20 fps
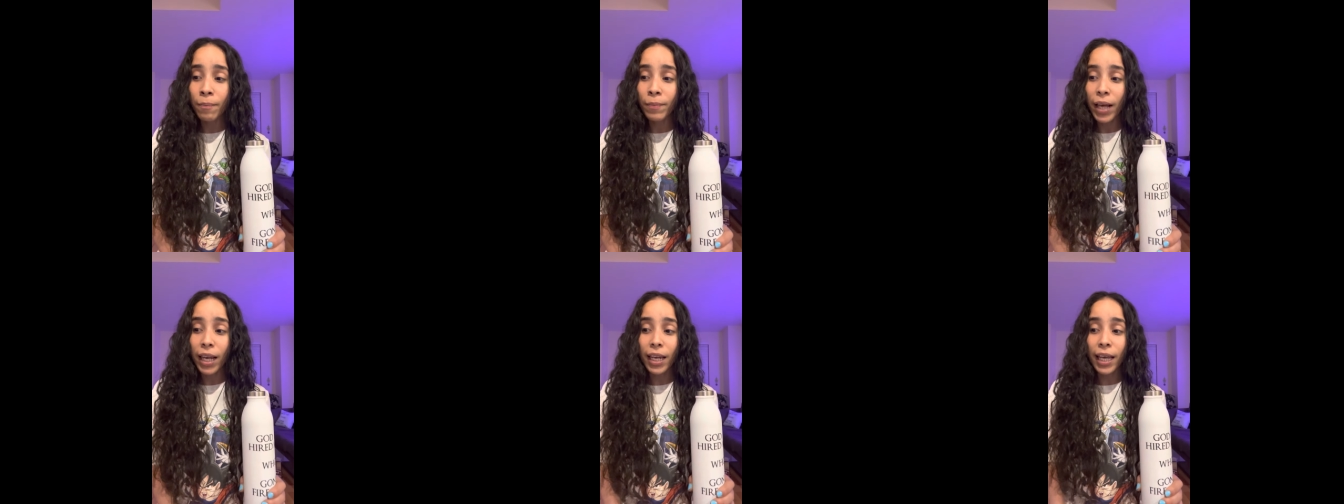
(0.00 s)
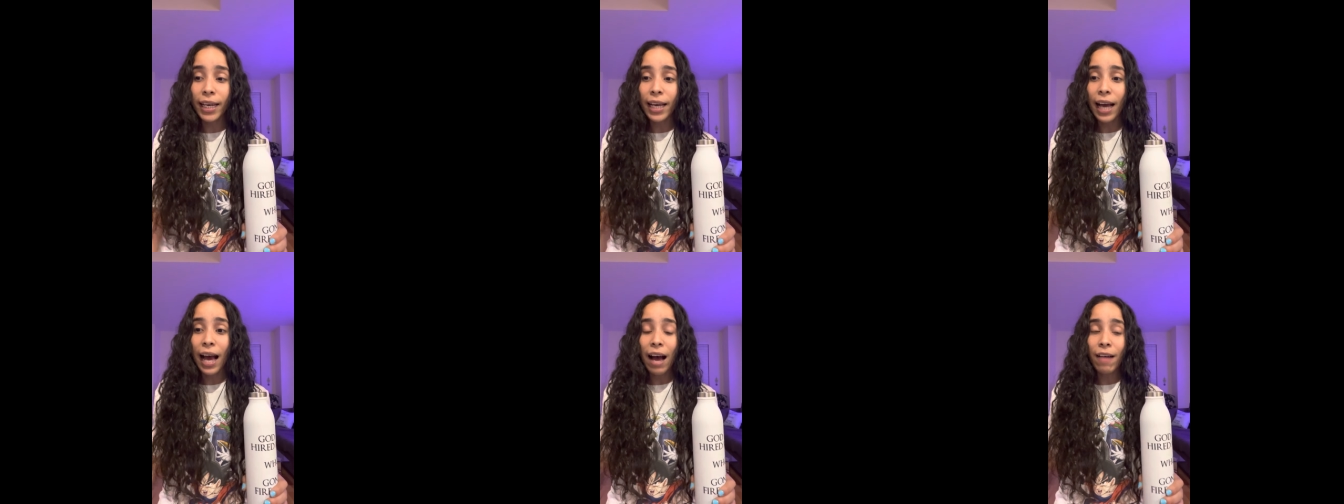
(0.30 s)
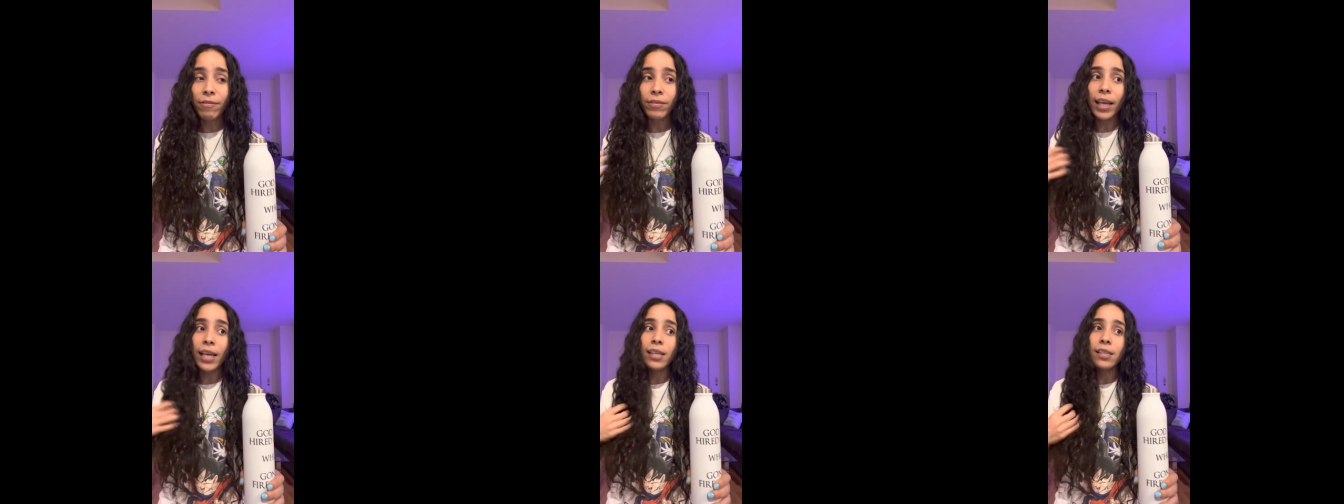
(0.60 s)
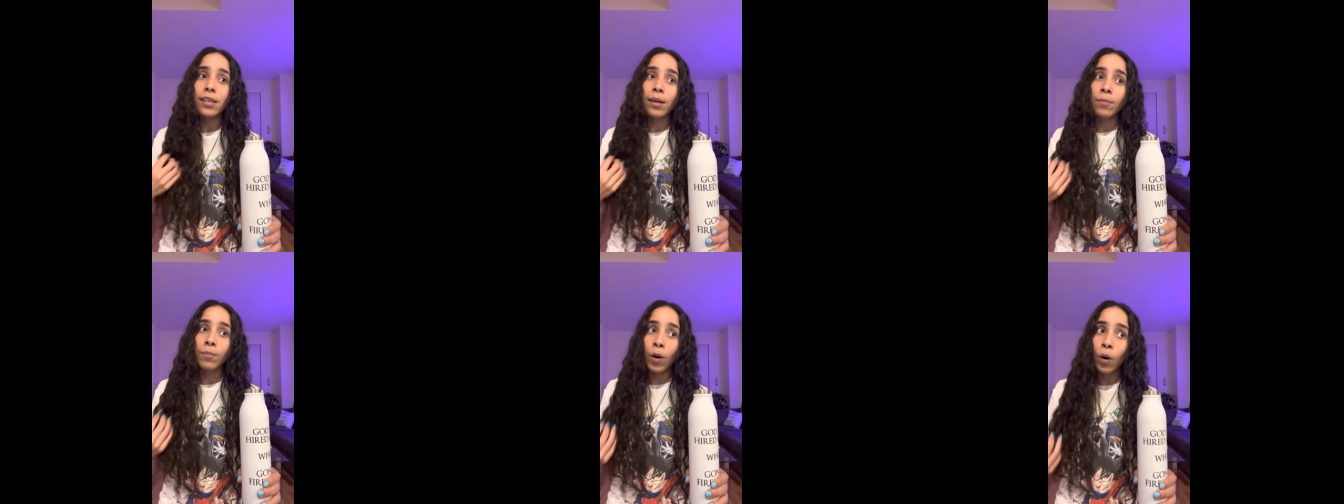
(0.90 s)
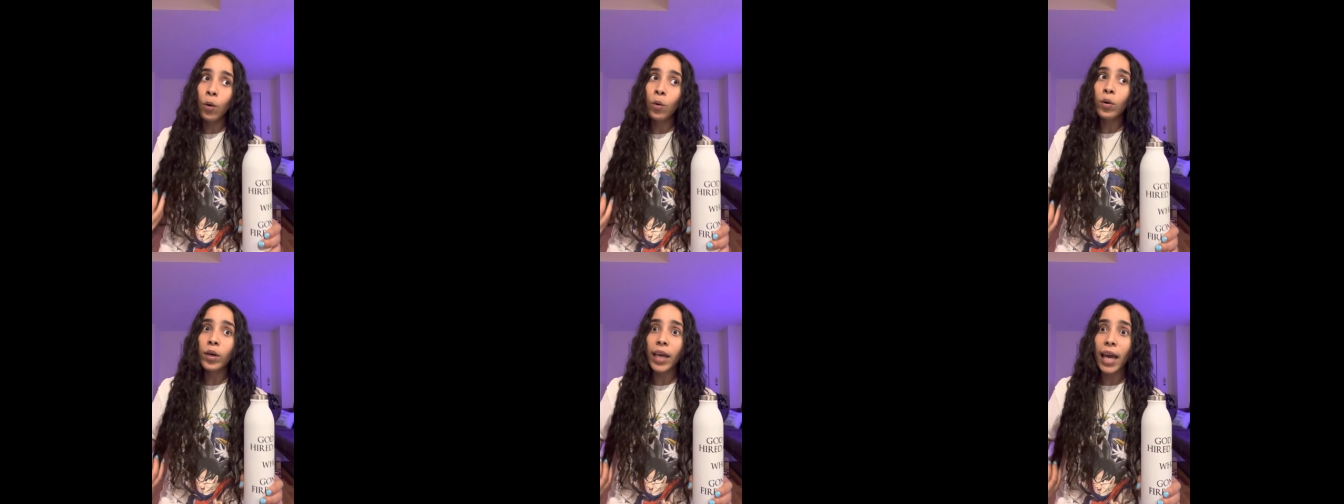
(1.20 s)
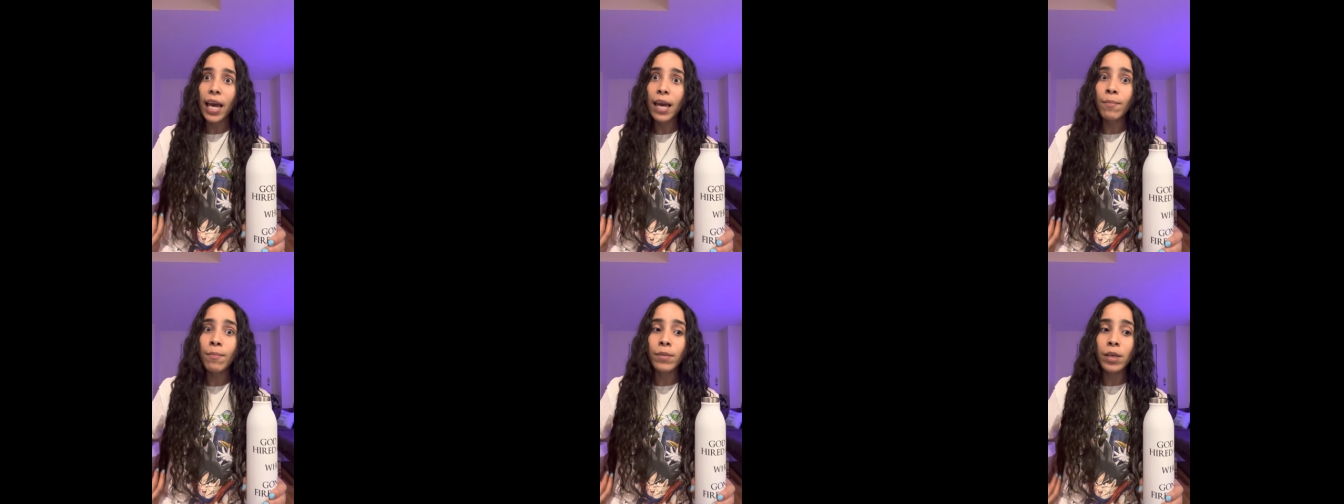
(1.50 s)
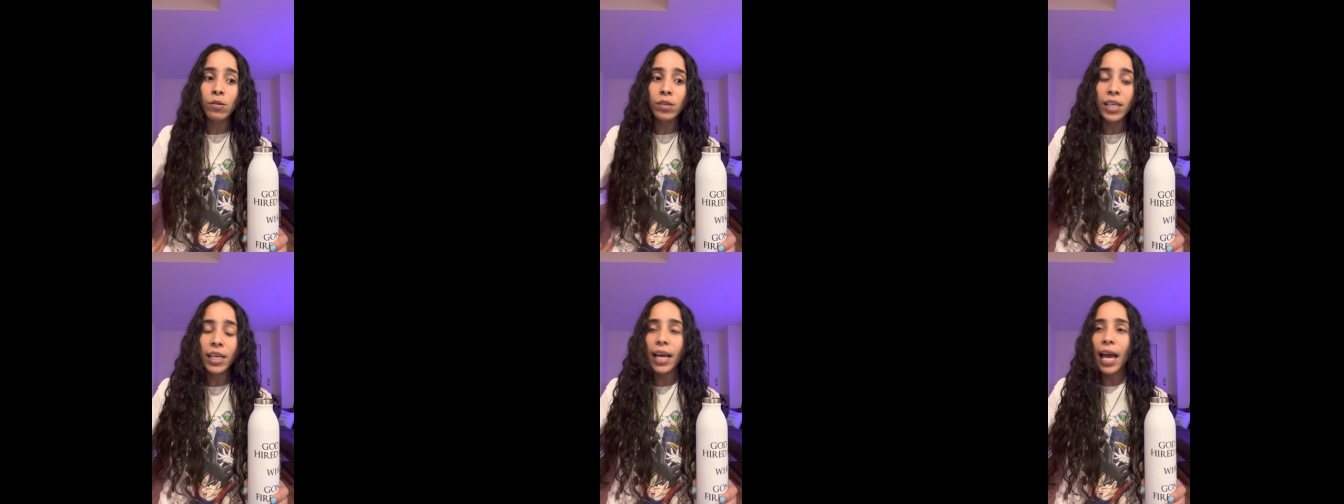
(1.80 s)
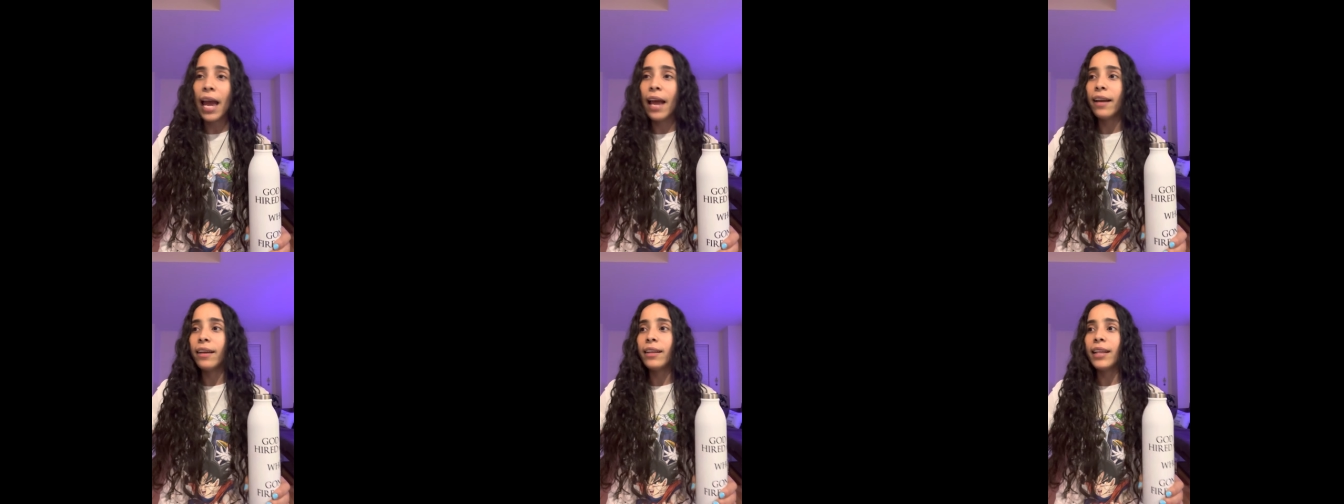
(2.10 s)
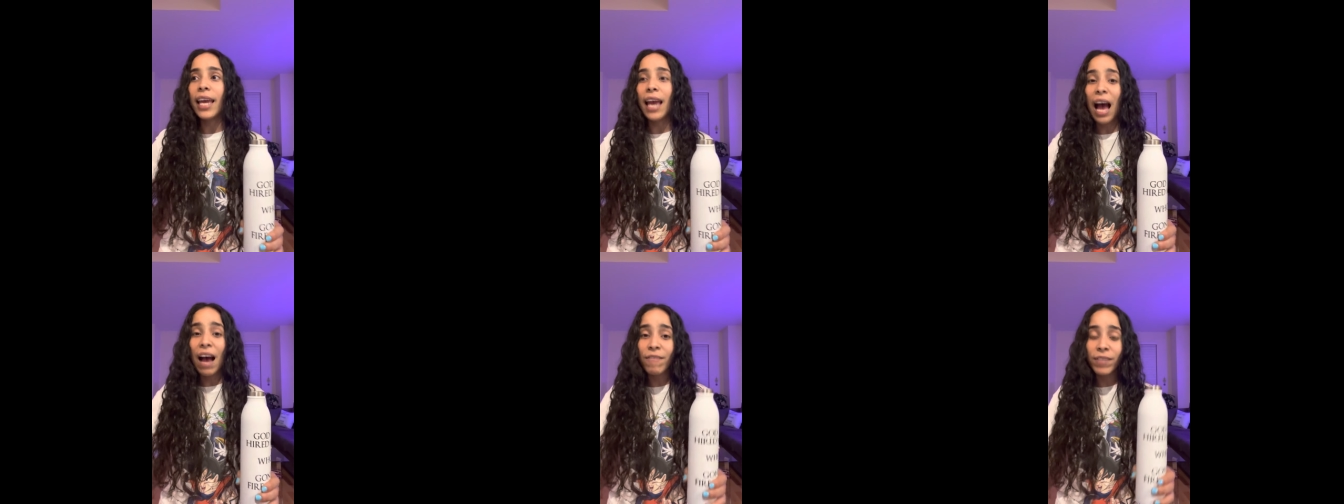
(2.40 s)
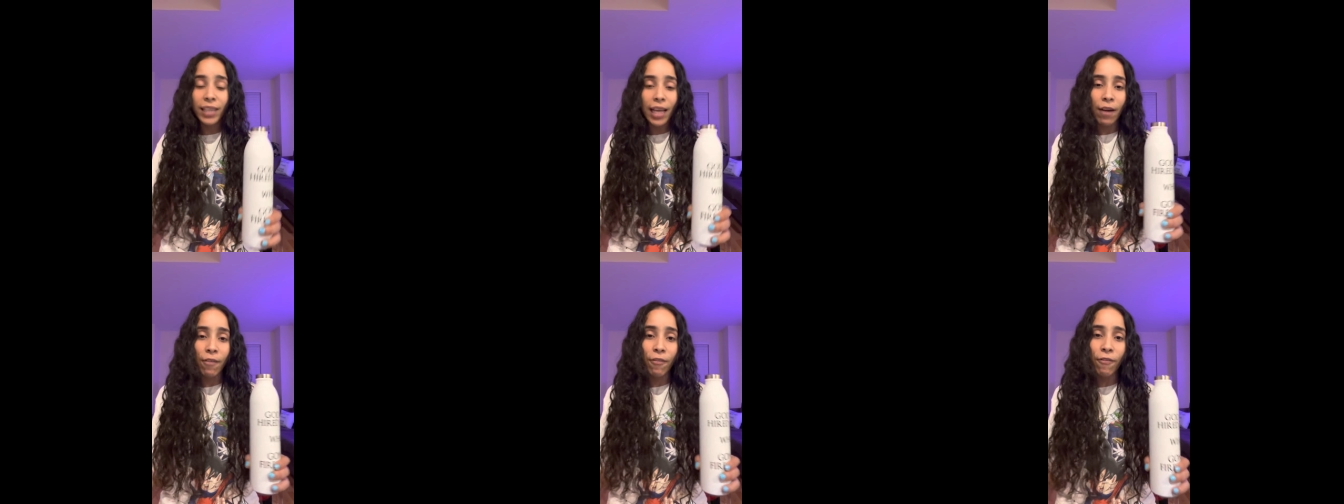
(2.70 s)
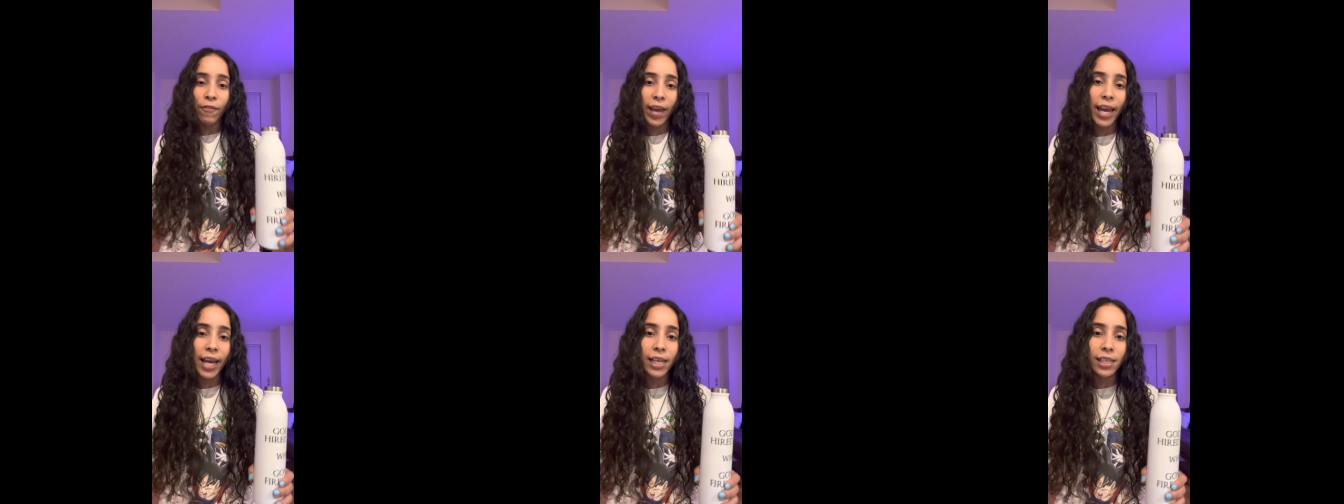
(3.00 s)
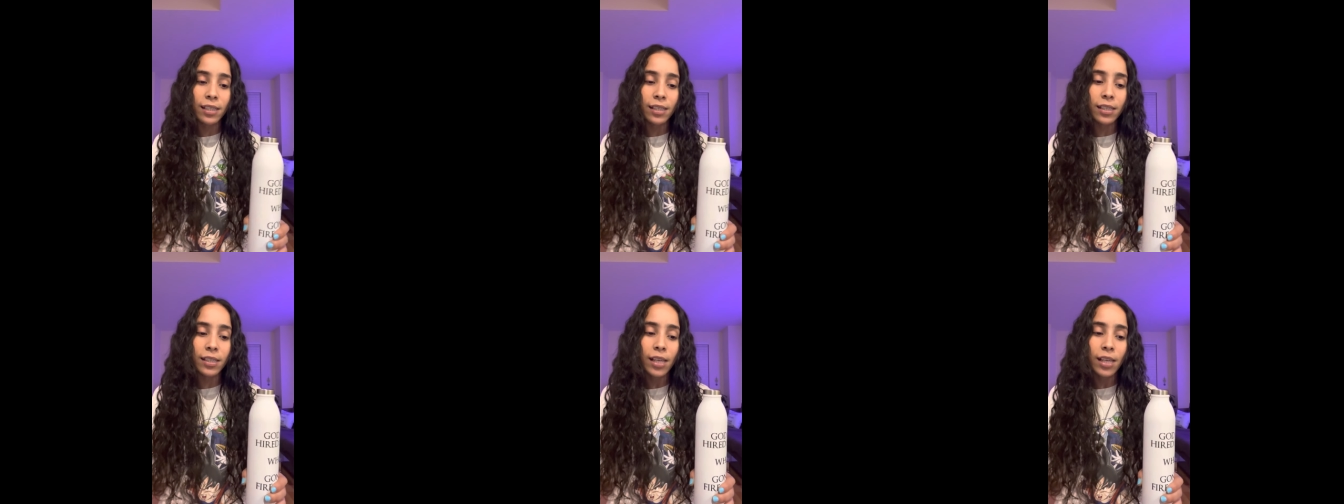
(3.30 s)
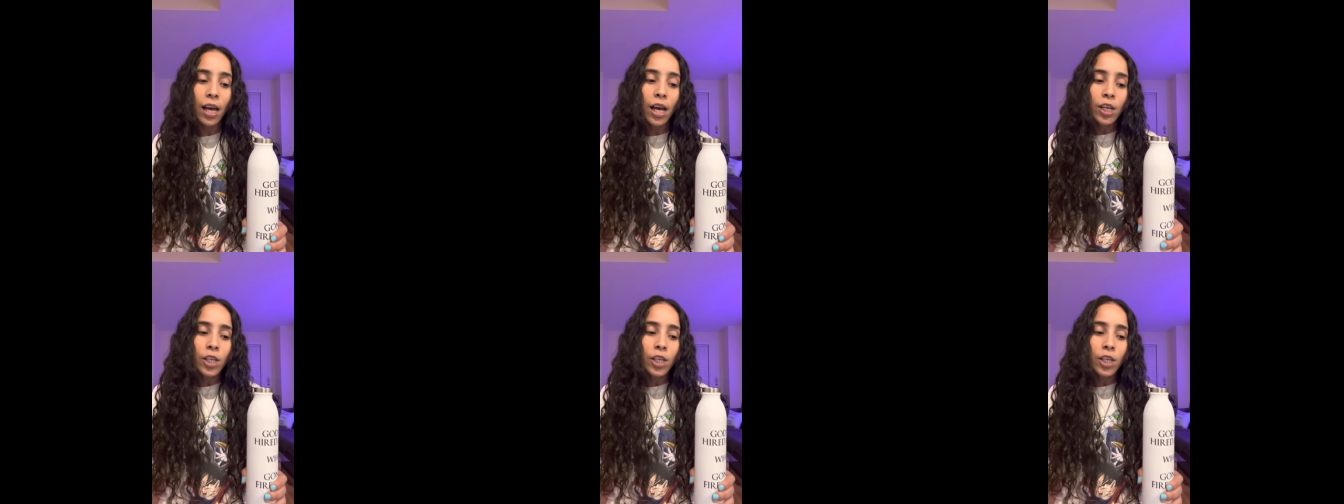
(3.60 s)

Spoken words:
that like have like some okay music and they have a lot of fans.